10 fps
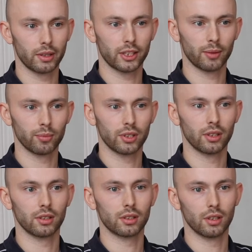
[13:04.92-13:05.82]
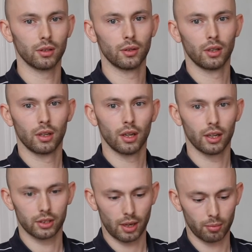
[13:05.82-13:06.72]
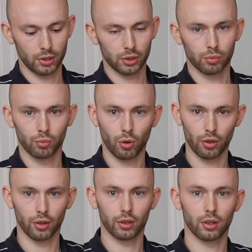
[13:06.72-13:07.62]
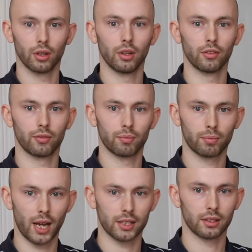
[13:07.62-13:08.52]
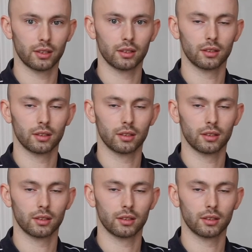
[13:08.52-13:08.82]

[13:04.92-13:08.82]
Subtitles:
attempting to establish what the curve pattern